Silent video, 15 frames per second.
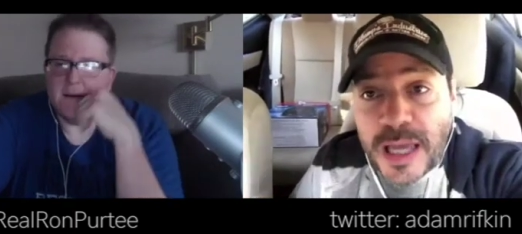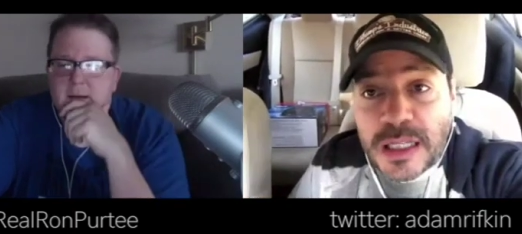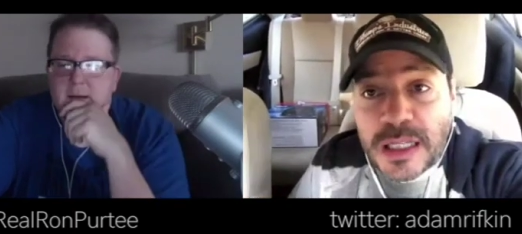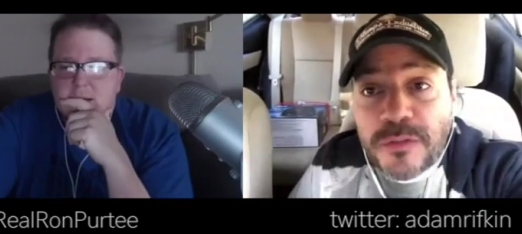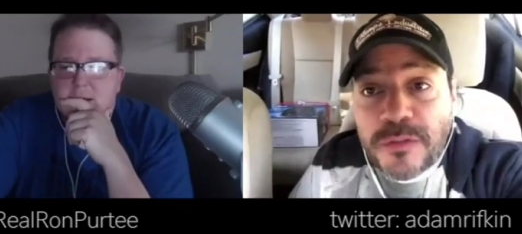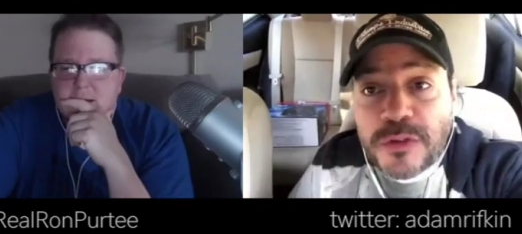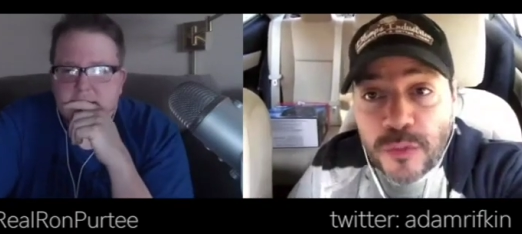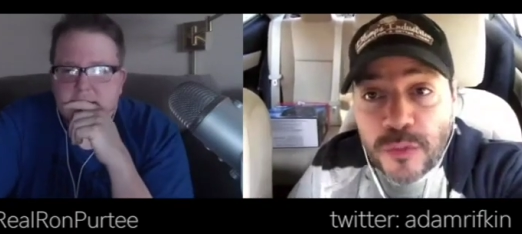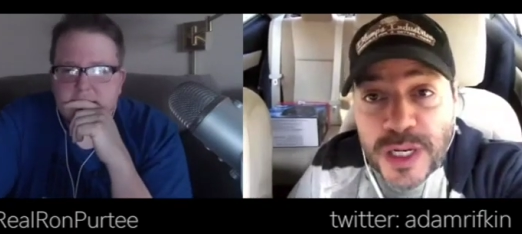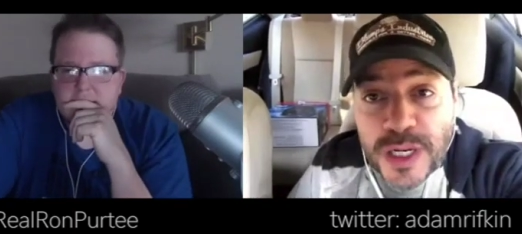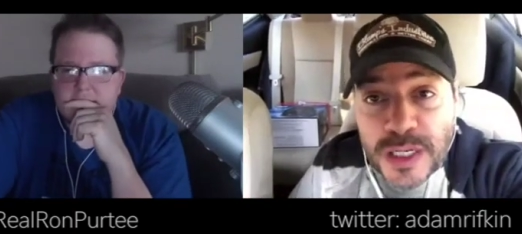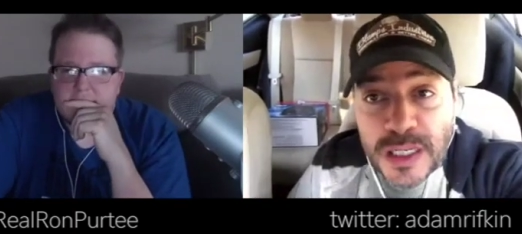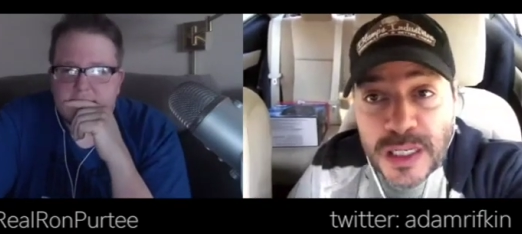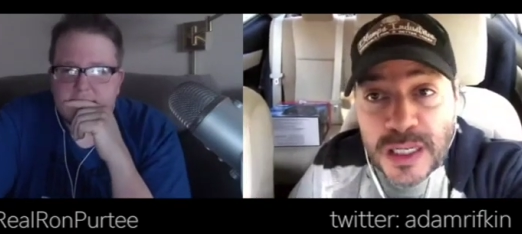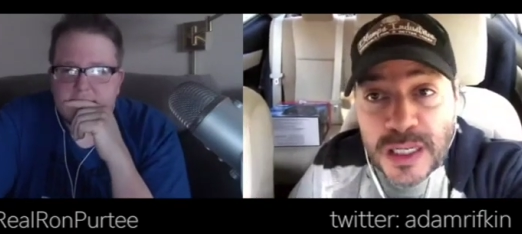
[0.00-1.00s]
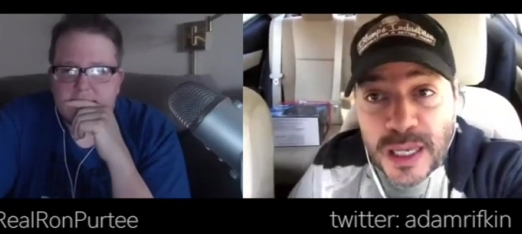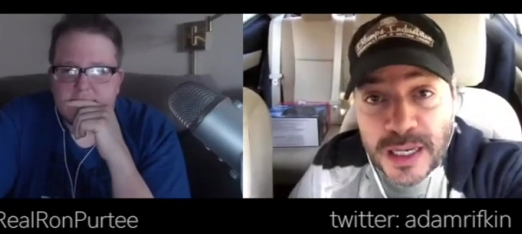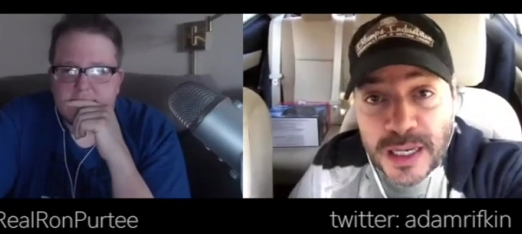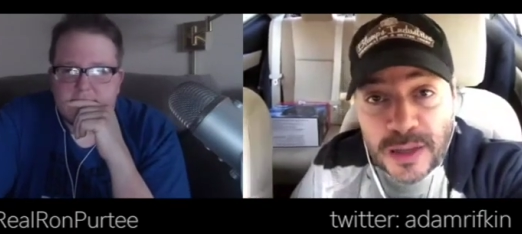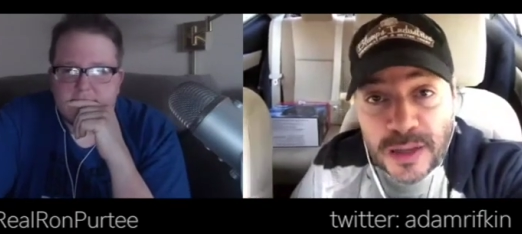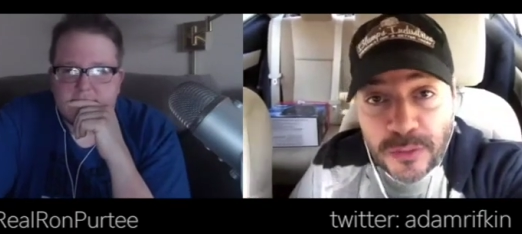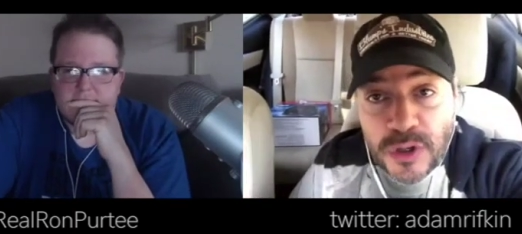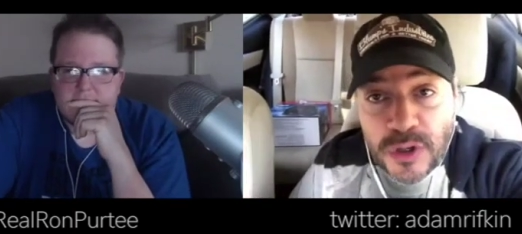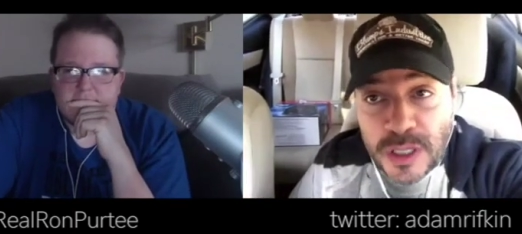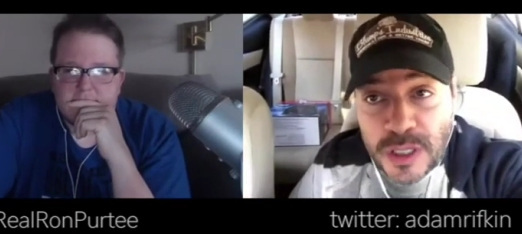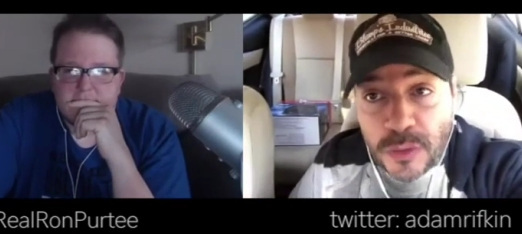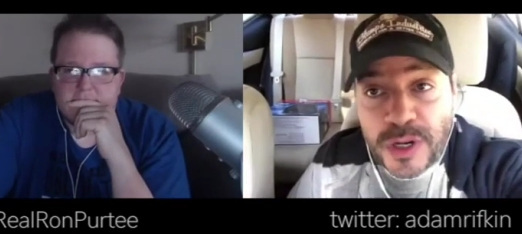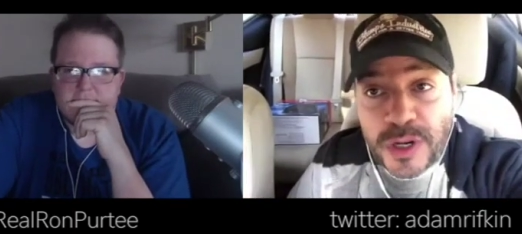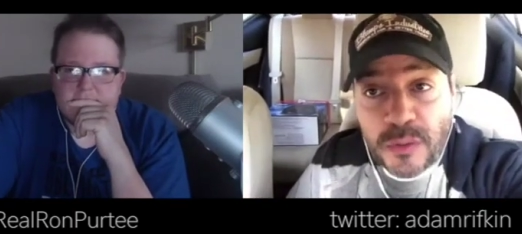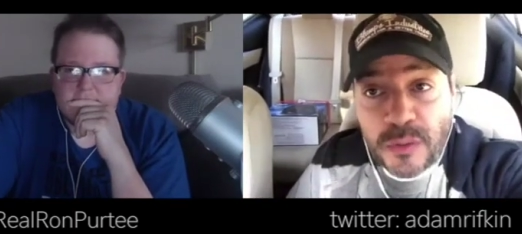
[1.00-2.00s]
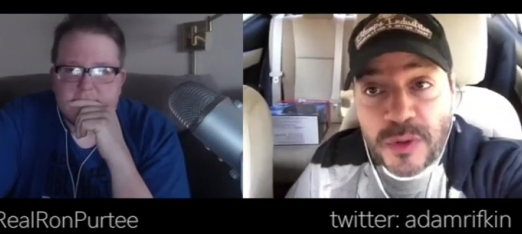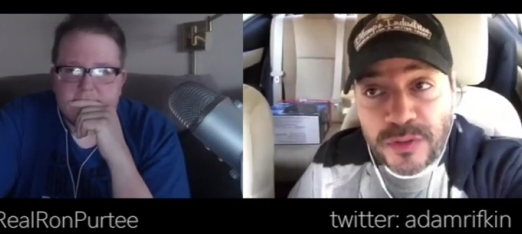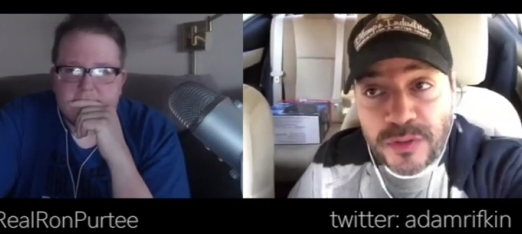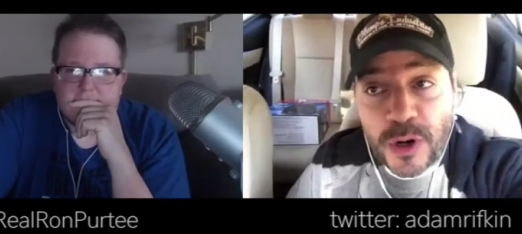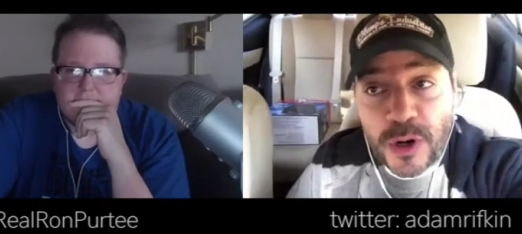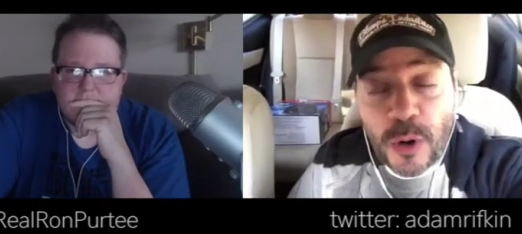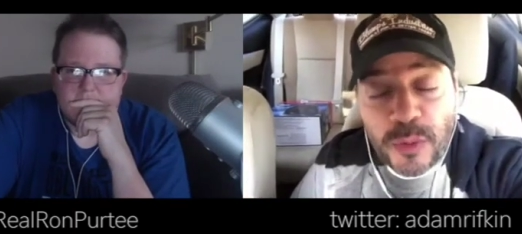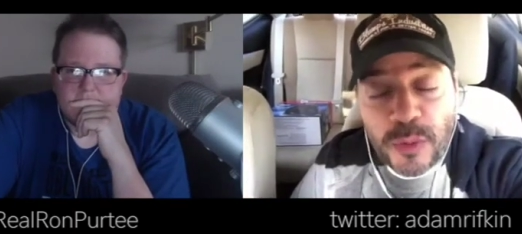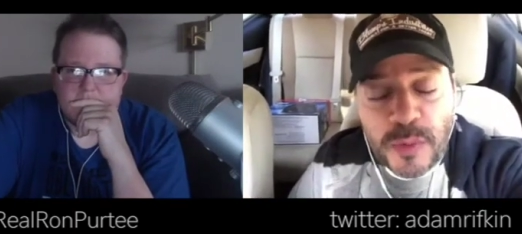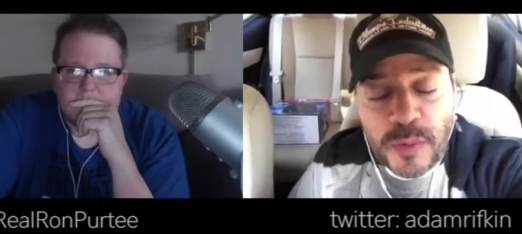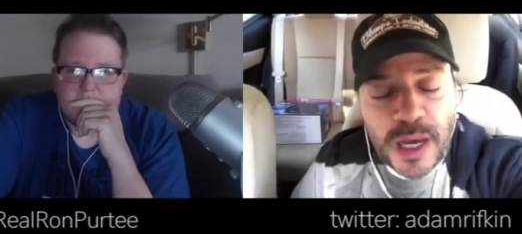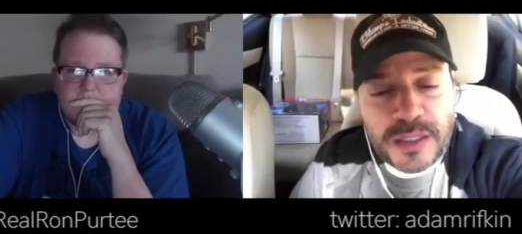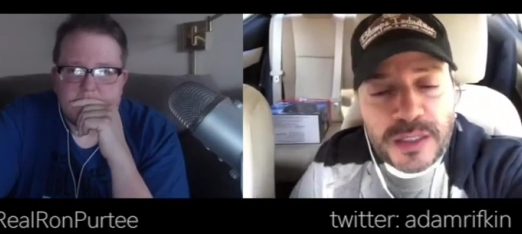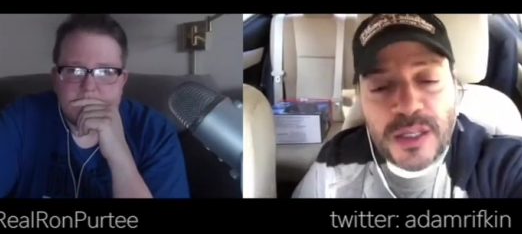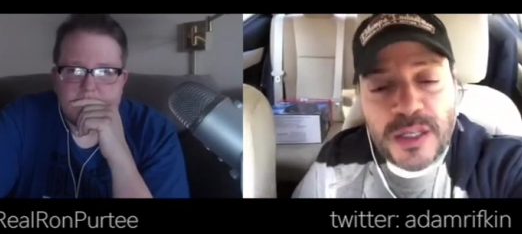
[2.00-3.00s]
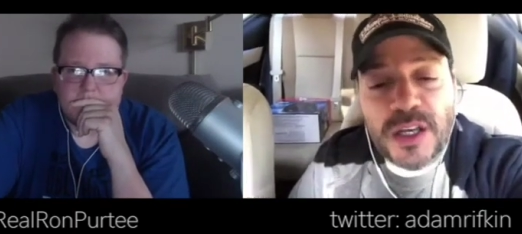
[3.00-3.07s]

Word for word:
Speaker 1: I'd love to read it. And of course, I'll read it with a very open mind.